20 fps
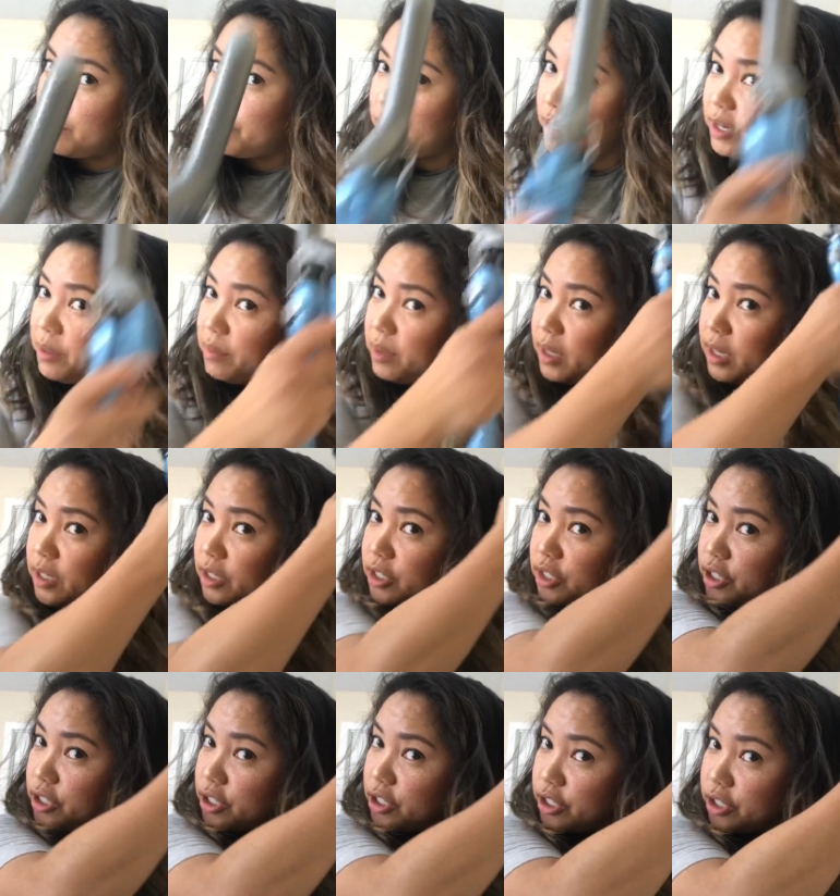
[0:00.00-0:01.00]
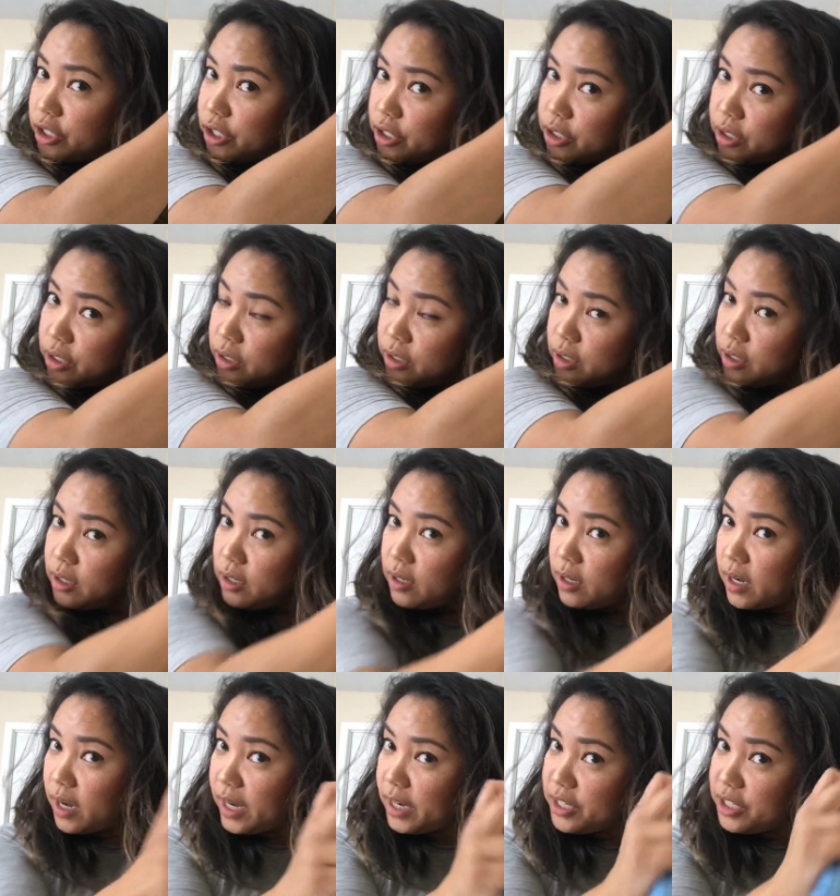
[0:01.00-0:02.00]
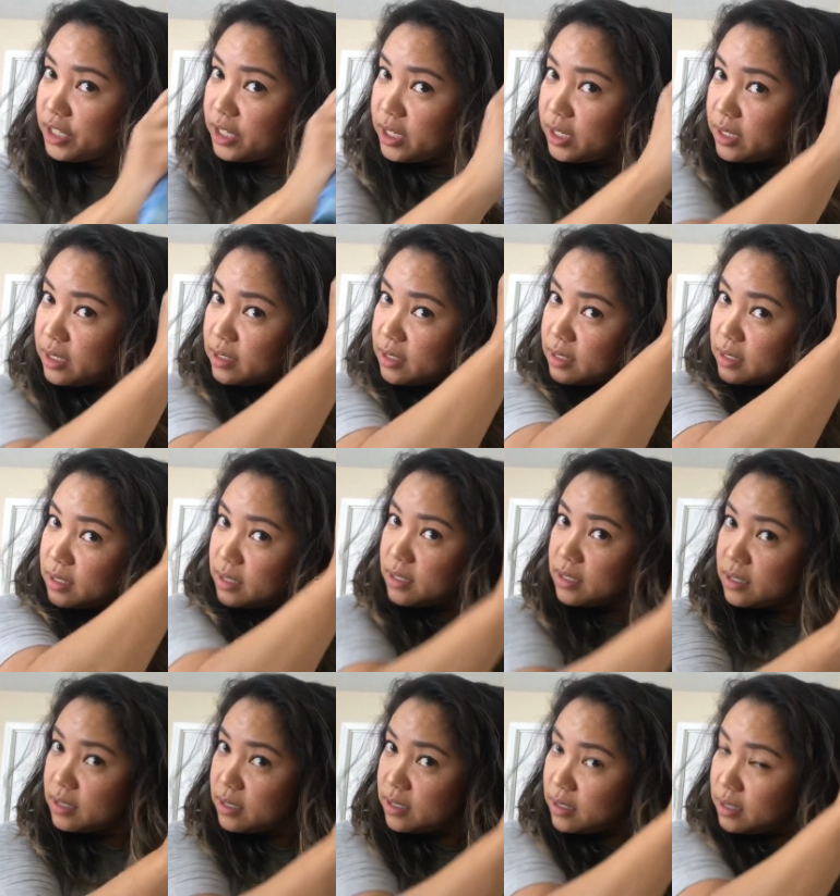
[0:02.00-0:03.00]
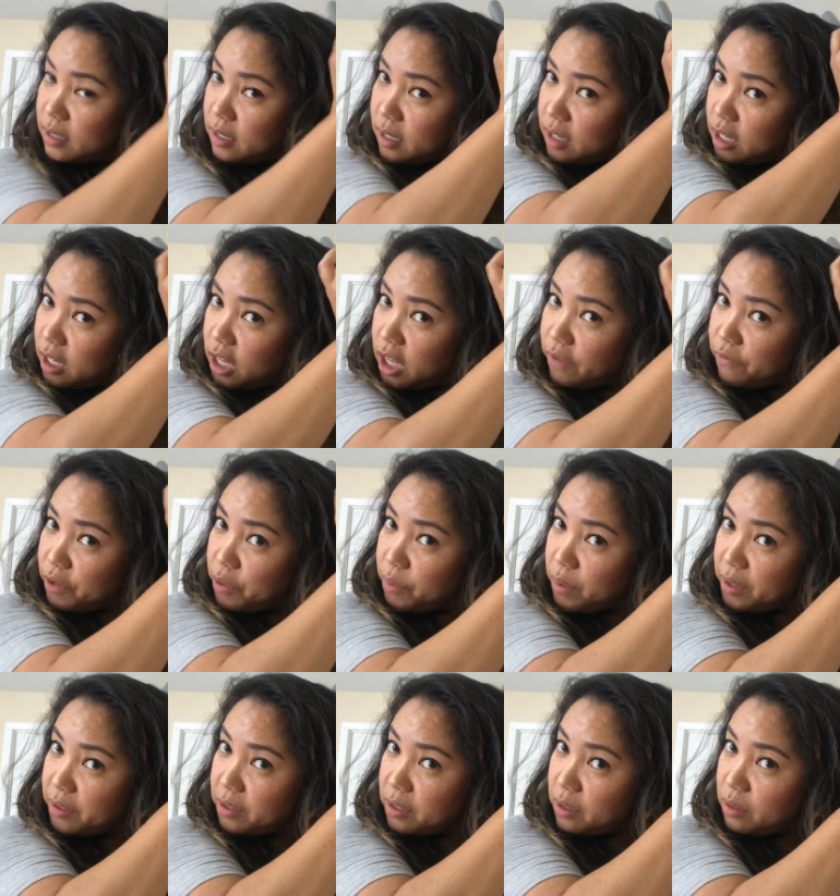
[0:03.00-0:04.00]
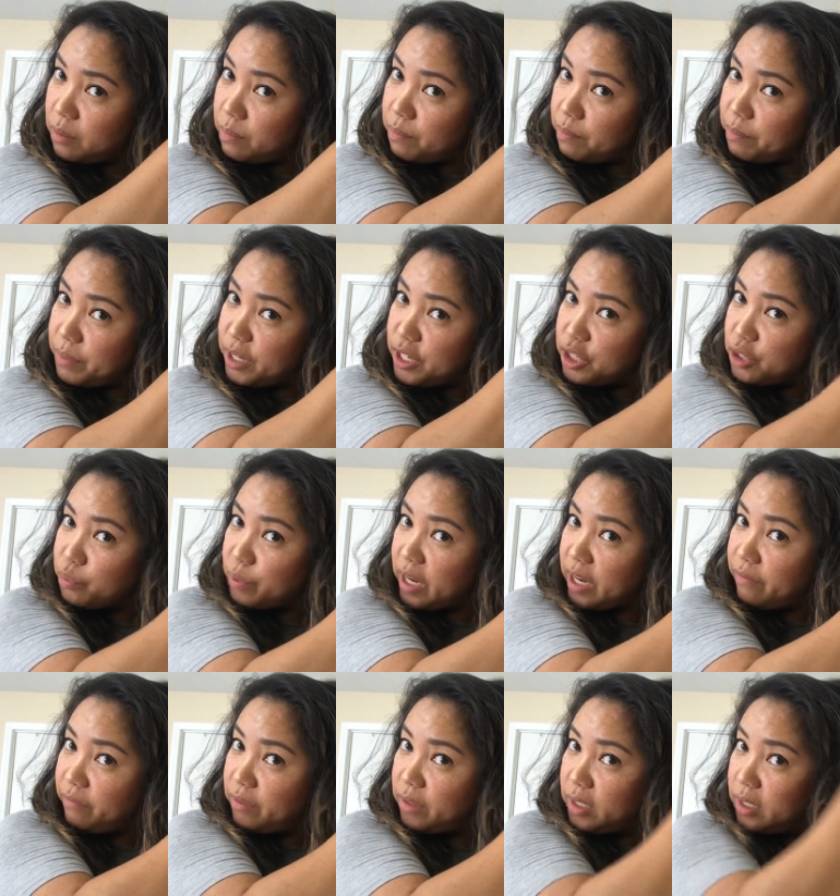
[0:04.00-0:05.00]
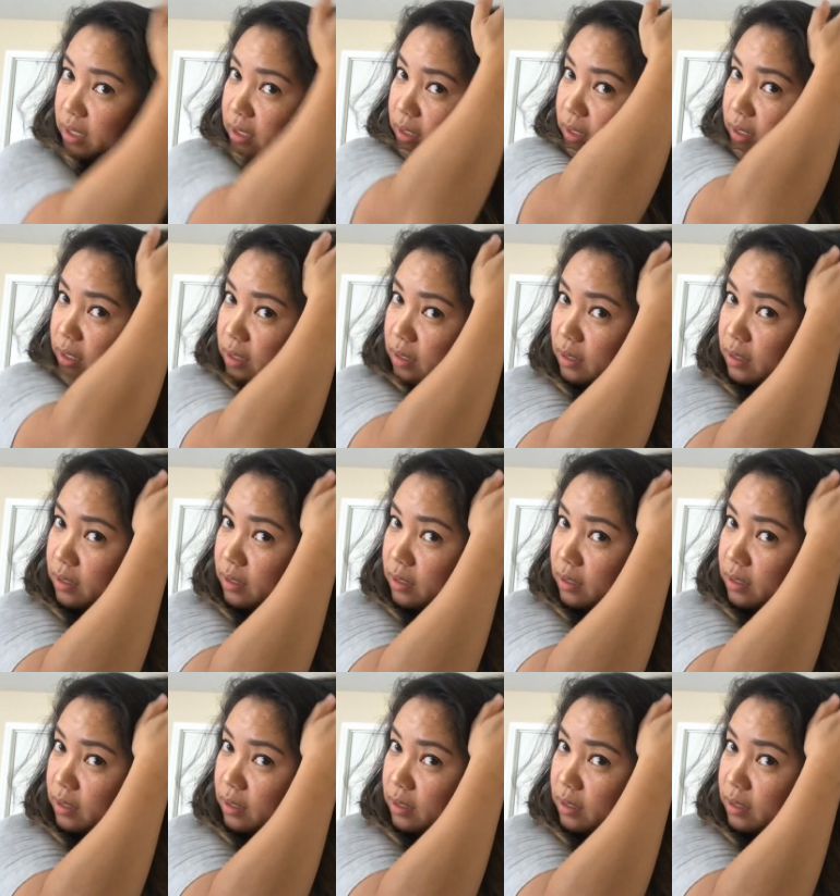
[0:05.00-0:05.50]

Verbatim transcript: pretty much I just if you want the beach wave look,